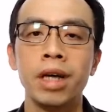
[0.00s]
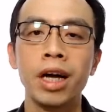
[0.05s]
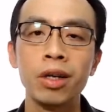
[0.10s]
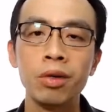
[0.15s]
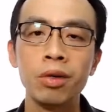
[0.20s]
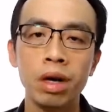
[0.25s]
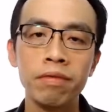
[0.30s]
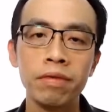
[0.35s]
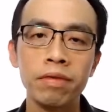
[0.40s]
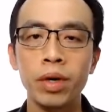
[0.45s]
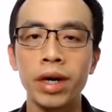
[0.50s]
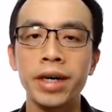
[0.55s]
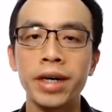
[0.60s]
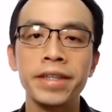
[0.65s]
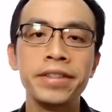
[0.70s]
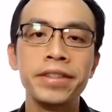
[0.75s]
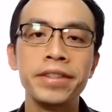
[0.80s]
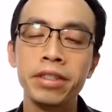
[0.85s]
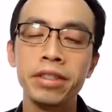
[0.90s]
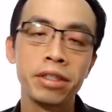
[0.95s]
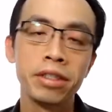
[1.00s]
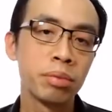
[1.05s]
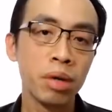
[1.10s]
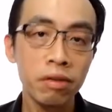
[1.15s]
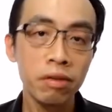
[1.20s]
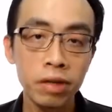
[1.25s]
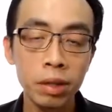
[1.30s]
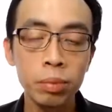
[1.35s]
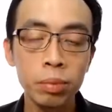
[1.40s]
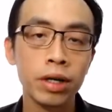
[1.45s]
Hello everyone, this is
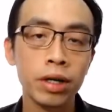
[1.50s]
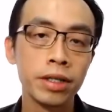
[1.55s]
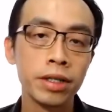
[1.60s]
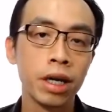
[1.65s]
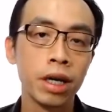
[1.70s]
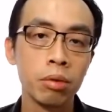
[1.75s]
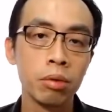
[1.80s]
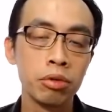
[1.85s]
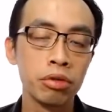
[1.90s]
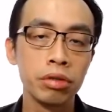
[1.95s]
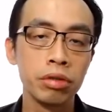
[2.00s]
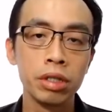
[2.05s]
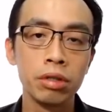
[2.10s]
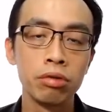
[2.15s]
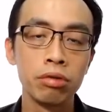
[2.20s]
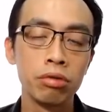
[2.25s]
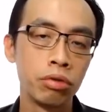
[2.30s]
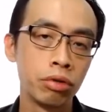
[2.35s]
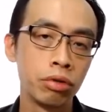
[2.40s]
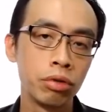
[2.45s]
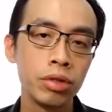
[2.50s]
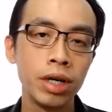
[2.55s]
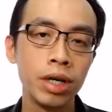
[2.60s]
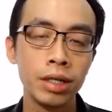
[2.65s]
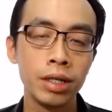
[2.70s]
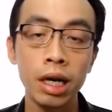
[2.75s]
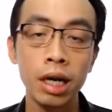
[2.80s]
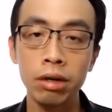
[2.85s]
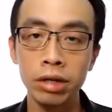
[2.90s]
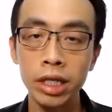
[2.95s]
Maverick Paul, the chemistry guru.
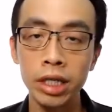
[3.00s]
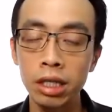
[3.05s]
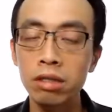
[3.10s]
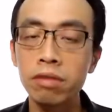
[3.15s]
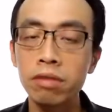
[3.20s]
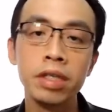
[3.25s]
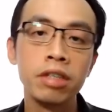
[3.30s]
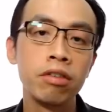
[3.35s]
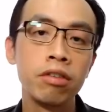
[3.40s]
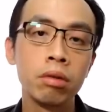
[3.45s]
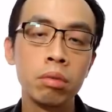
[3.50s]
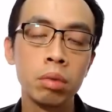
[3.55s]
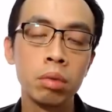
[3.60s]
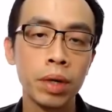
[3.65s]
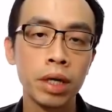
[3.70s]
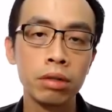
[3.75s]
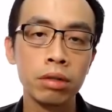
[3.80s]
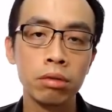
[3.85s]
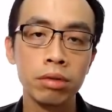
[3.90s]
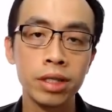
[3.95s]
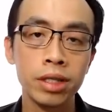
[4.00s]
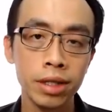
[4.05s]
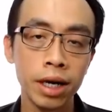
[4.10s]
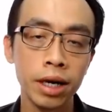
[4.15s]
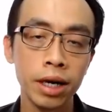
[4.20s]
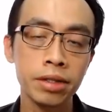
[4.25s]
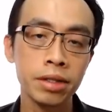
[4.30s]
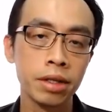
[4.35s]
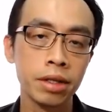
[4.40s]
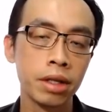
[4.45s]
Now in this video, we want to
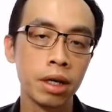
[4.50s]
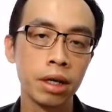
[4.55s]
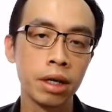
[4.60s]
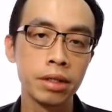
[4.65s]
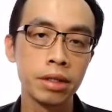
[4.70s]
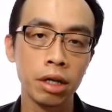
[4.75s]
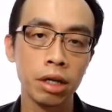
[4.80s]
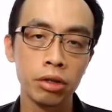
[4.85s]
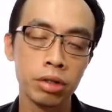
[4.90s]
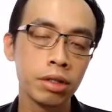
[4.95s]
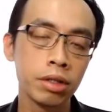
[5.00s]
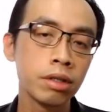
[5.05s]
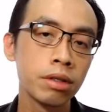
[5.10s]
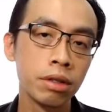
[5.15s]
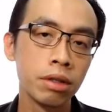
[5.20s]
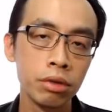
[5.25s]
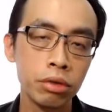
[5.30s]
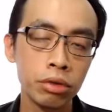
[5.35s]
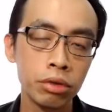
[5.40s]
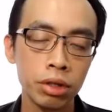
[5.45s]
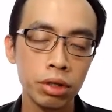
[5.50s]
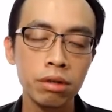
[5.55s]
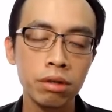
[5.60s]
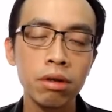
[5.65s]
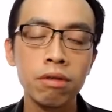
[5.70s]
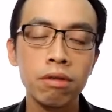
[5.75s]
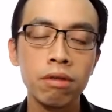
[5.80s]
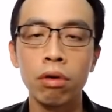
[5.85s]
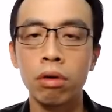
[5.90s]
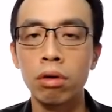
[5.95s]
discuss the suggested
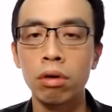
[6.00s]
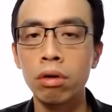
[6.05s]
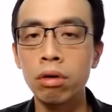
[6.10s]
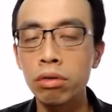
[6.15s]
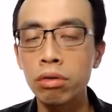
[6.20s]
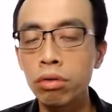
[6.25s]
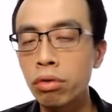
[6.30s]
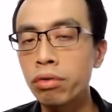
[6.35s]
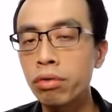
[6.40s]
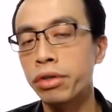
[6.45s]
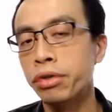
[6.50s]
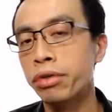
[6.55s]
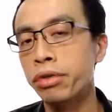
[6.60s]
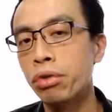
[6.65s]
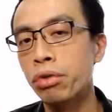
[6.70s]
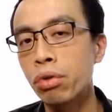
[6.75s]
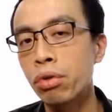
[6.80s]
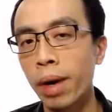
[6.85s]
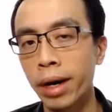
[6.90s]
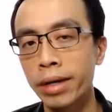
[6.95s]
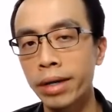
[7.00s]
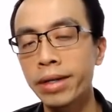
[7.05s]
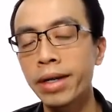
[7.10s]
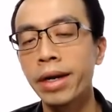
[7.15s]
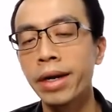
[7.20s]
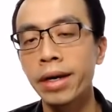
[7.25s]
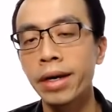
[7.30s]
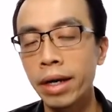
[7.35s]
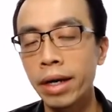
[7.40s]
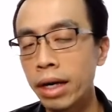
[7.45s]
solution for
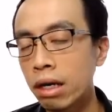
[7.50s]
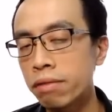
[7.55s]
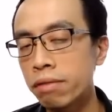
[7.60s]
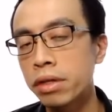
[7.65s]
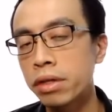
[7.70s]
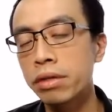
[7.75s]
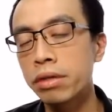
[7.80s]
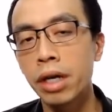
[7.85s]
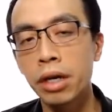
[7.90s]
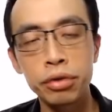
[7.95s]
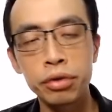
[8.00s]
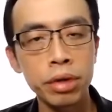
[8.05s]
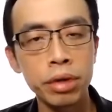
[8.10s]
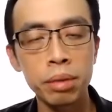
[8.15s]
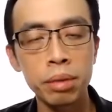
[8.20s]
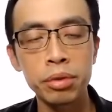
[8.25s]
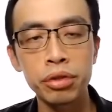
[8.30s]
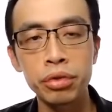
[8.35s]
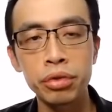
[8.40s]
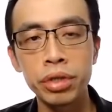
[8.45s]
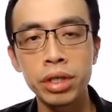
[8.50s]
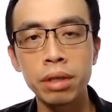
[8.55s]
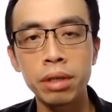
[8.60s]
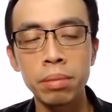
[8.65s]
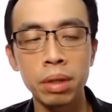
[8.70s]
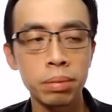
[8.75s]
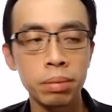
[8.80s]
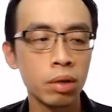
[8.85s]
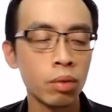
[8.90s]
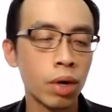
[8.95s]
2021 A-levels H2 chemistry
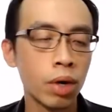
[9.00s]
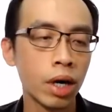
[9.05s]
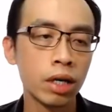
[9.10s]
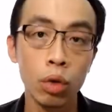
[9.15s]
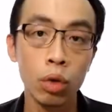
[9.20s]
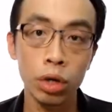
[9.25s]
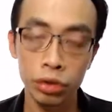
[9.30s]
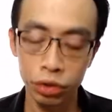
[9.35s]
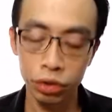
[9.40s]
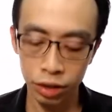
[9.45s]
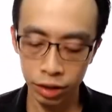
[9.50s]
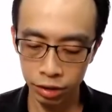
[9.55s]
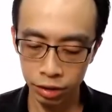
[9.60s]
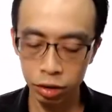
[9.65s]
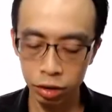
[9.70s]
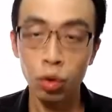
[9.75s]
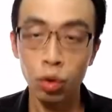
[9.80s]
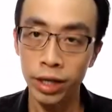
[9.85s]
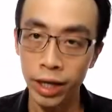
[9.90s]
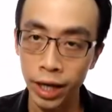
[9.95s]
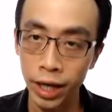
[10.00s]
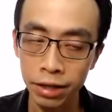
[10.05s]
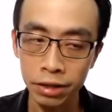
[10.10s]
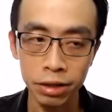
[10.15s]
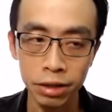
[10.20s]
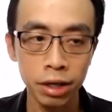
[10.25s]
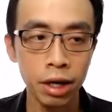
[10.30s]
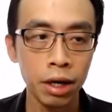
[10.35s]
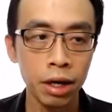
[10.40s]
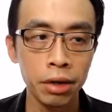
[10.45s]
paper 1 question
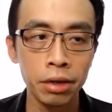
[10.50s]
28.